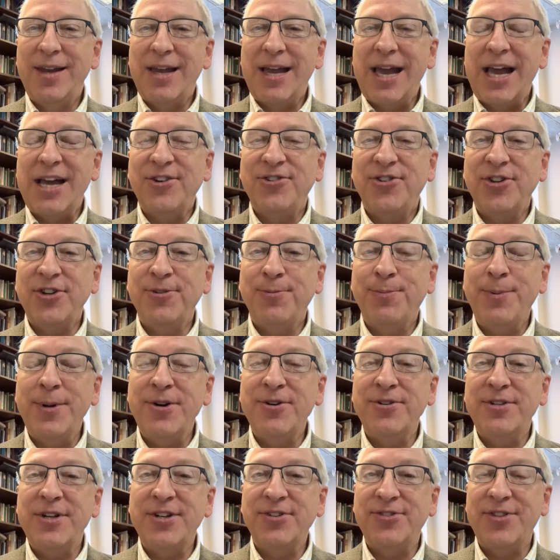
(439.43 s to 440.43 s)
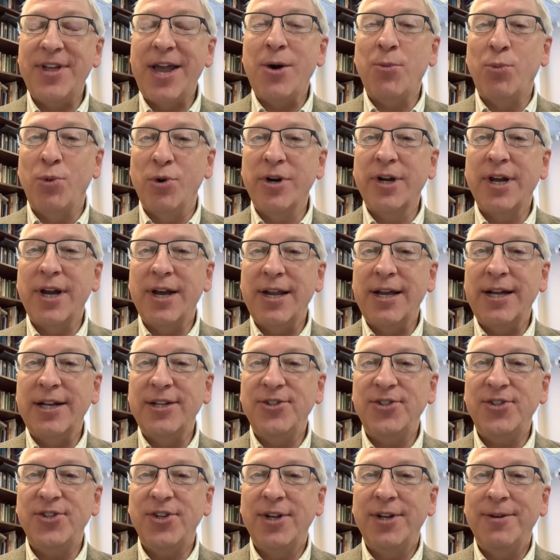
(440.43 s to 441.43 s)
As the Spirit does that work in
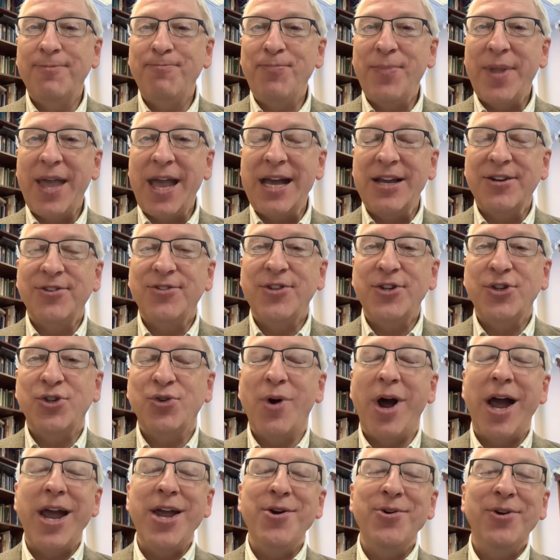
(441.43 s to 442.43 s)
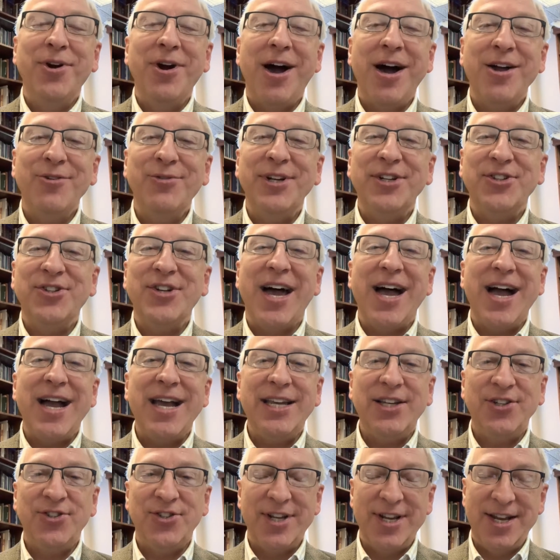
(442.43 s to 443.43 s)
us, as the triune God
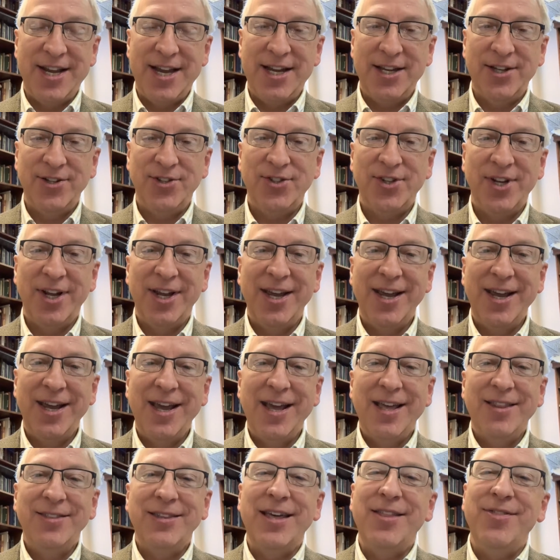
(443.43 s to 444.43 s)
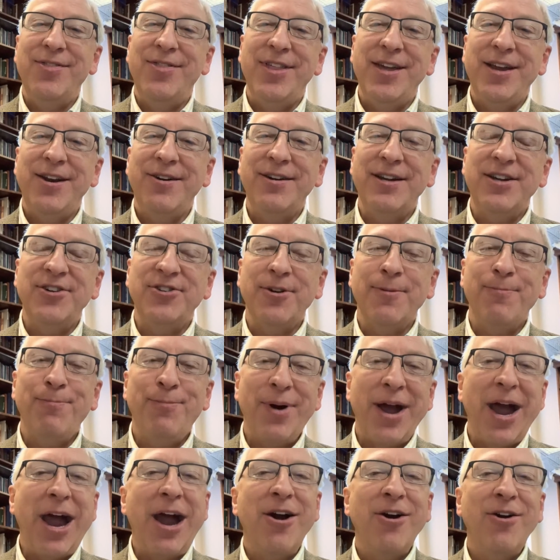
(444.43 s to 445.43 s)
resides in us, then there is a
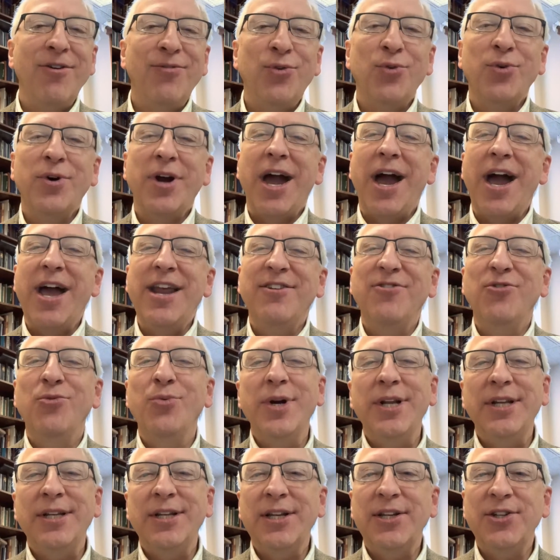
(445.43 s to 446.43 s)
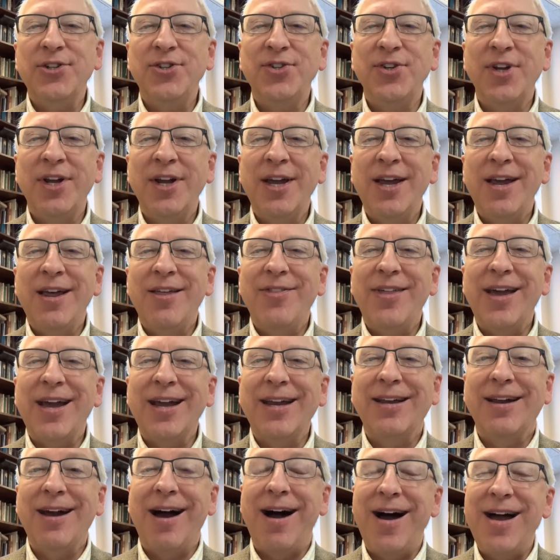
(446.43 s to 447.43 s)
powerful kind of witness
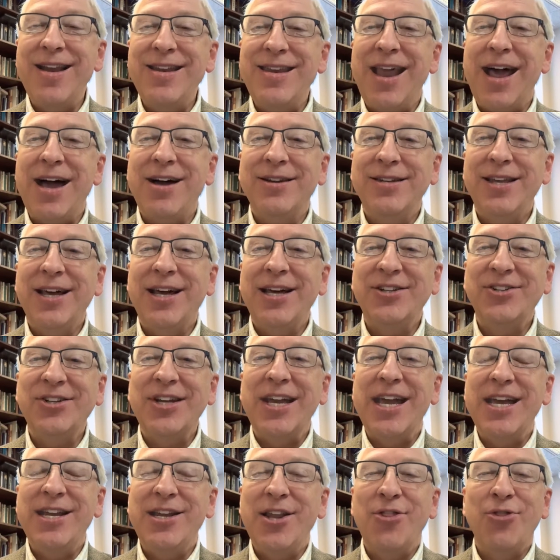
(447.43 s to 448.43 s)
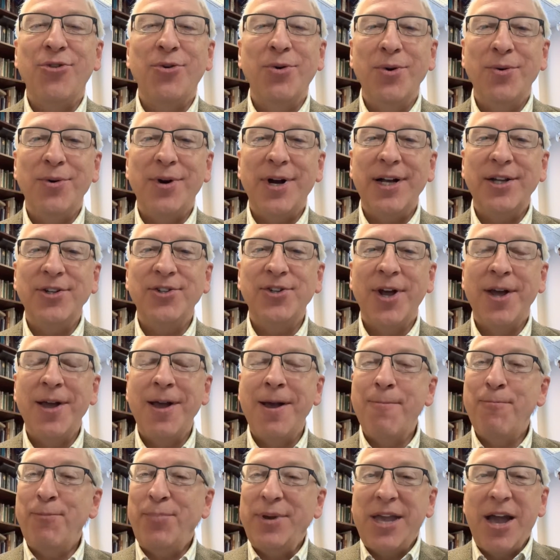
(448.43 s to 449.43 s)
that God now does in and through us
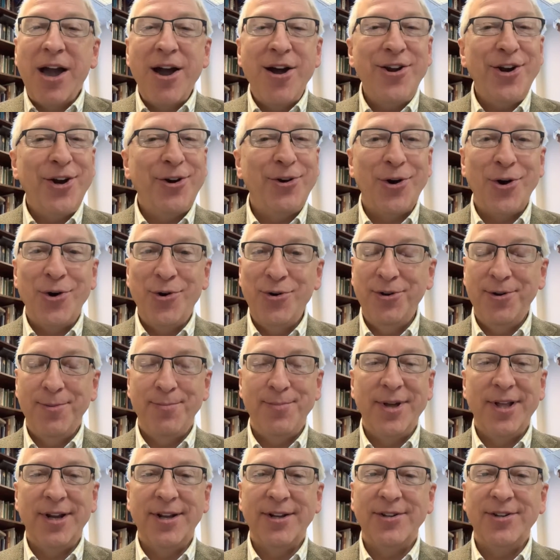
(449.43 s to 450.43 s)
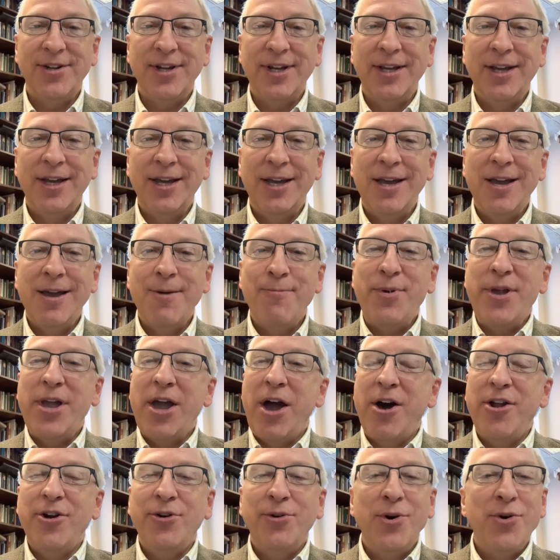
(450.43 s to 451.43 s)
beyond our own ability,
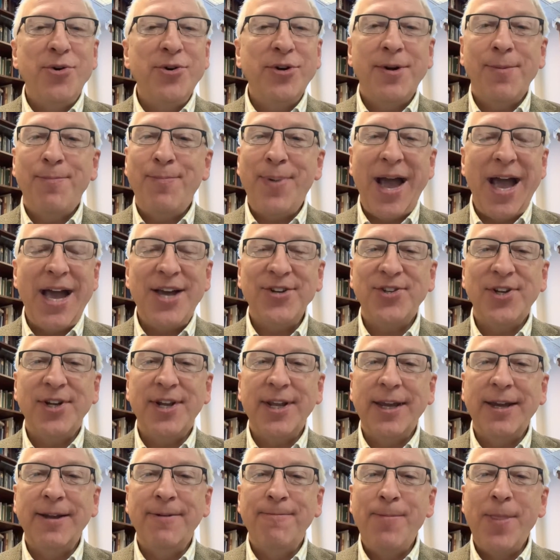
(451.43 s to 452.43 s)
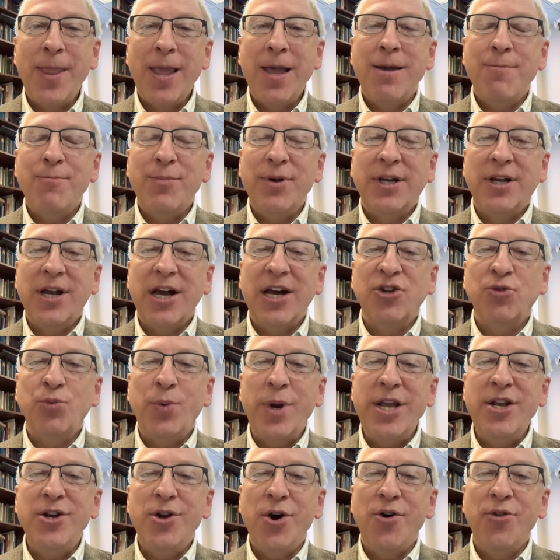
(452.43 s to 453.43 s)
beyond our own capacity, because
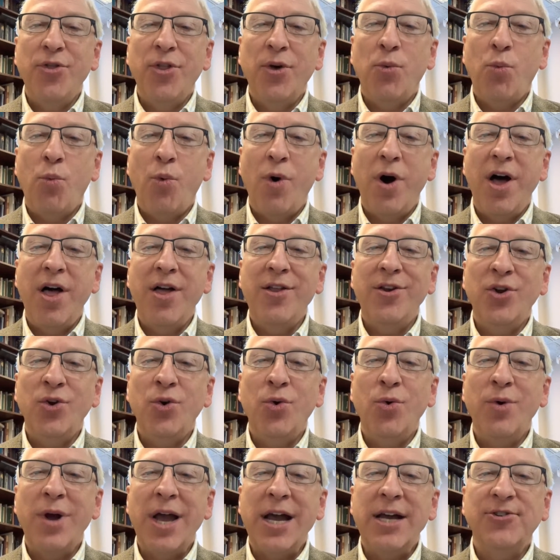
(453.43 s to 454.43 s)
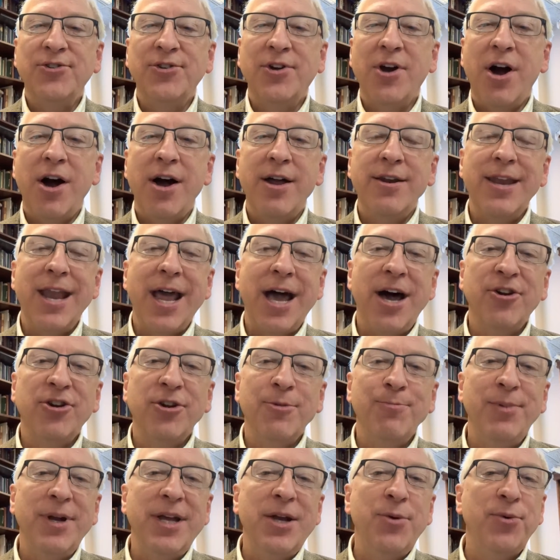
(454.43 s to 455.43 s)
we know the one who has gone now to
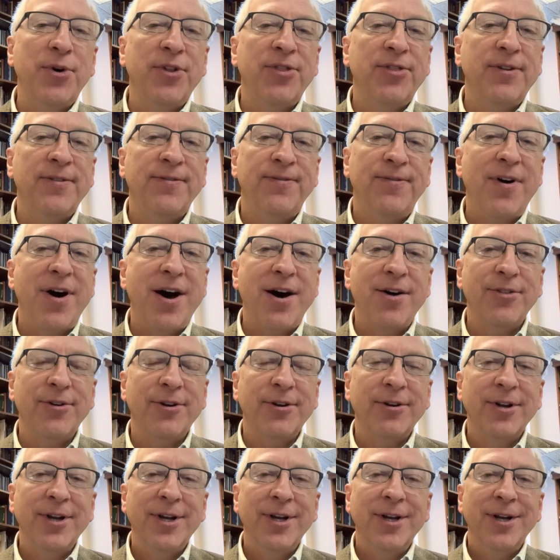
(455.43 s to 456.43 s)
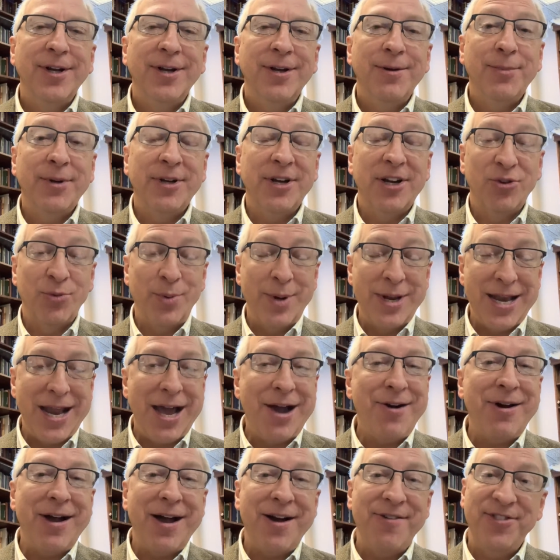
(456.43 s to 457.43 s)
be with the Father, because we
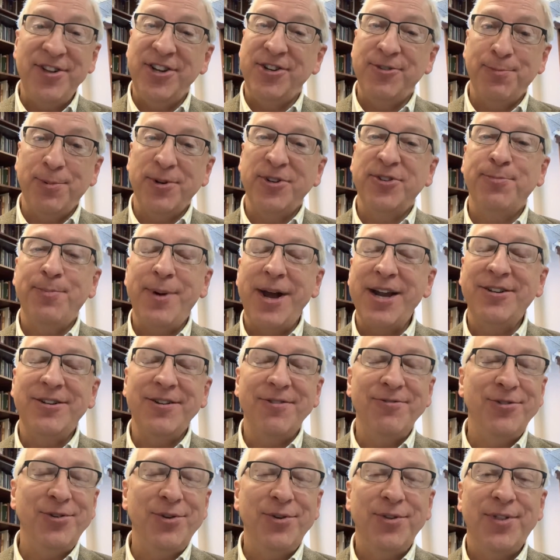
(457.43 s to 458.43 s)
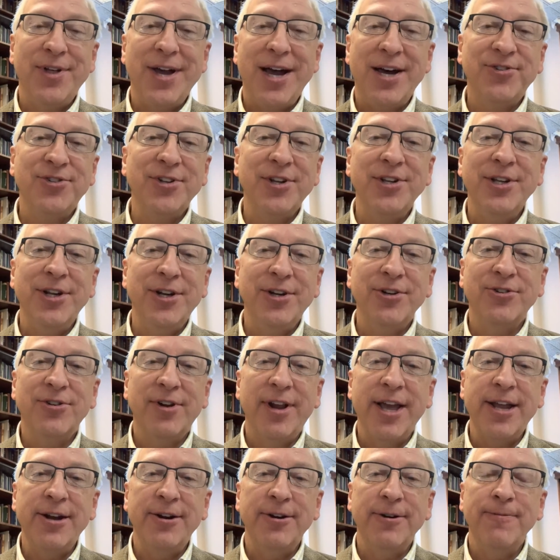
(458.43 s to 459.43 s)
now have this perspective 2,000 years
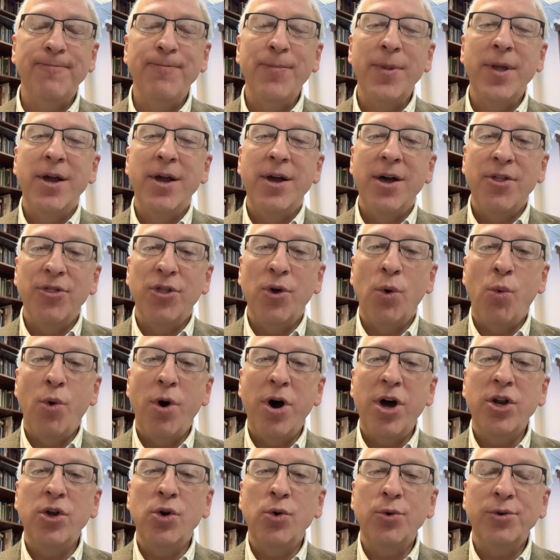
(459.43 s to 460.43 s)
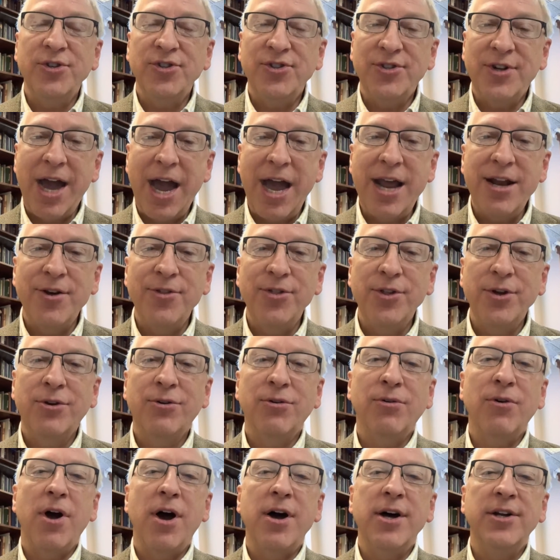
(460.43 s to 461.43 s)
later. The one who has died on the
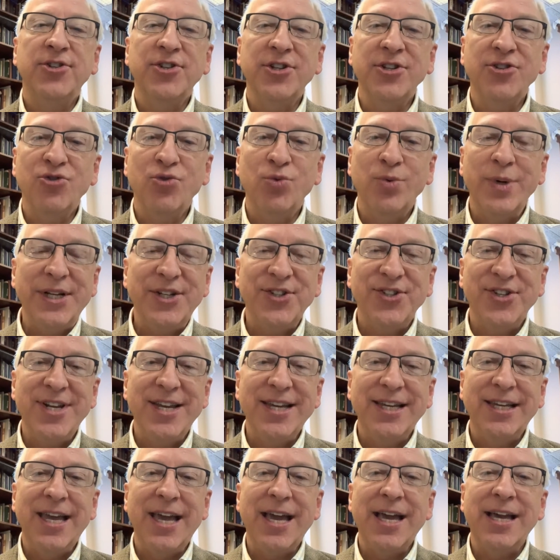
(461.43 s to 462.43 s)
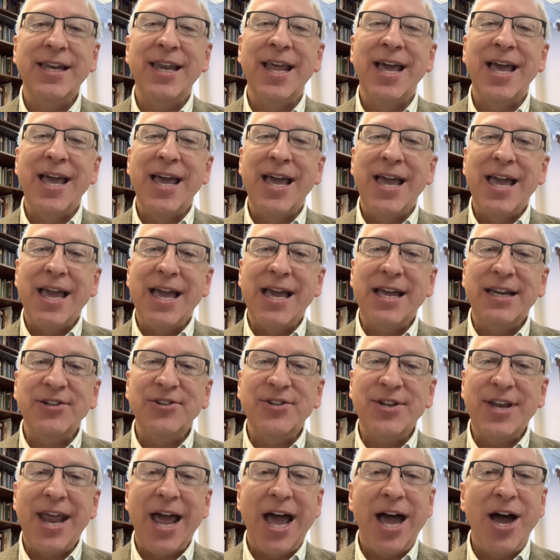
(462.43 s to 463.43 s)
cross, is risen again, and
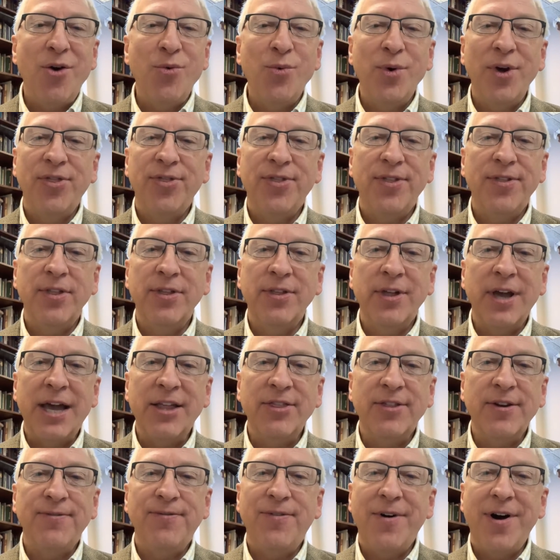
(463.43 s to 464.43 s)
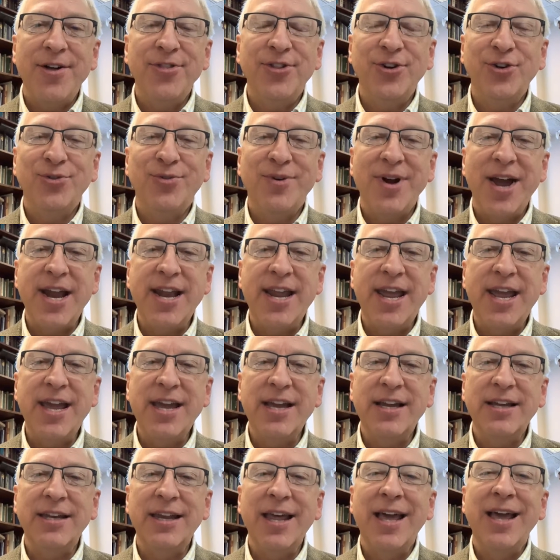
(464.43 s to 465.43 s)
is now with the, at the Father's right
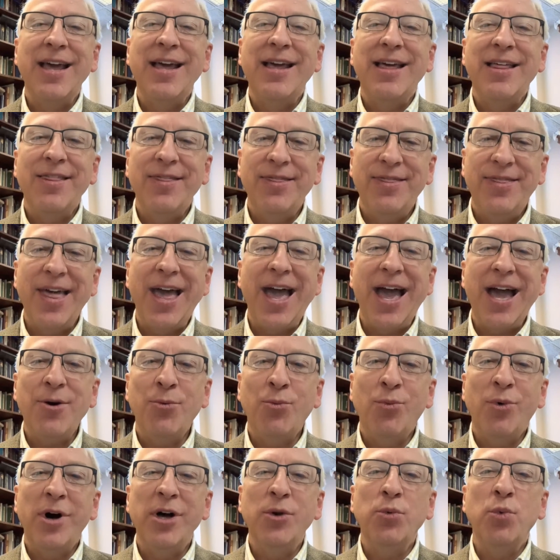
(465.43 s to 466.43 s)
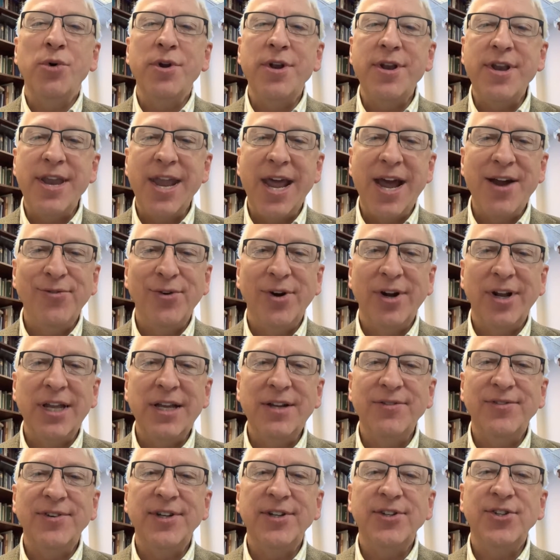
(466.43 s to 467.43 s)
hand, that one will never
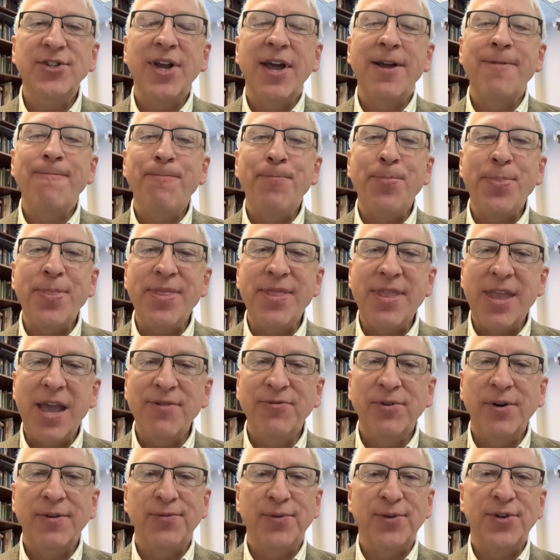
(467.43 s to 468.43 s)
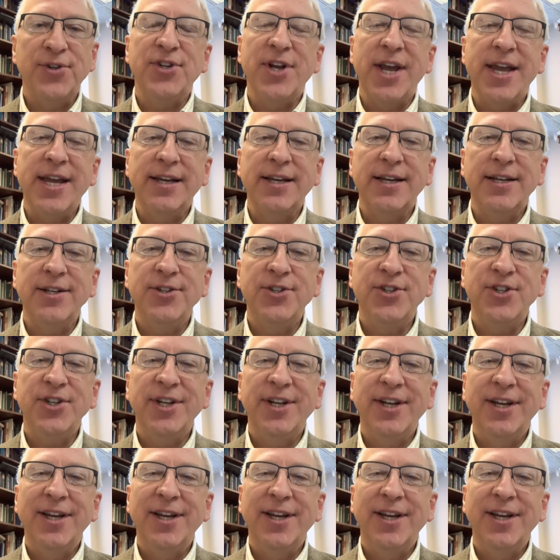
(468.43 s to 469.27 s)
leave us, never forsake us.